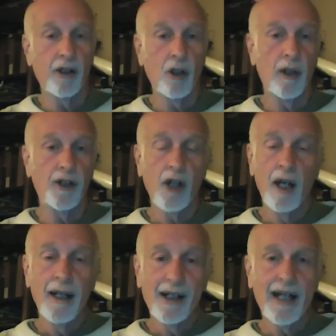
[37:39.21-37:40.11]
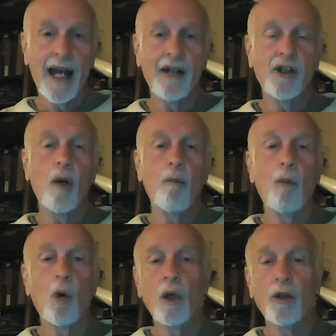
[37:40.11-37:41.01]
So it stands out
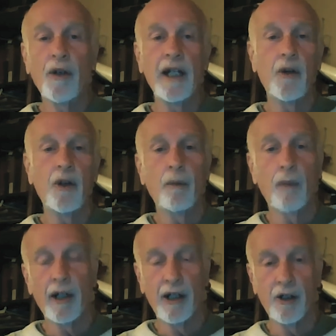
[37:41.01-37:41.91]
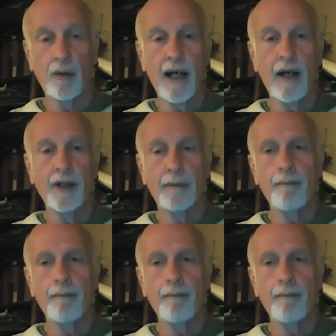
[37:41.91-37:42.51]
more than the other bodies around it.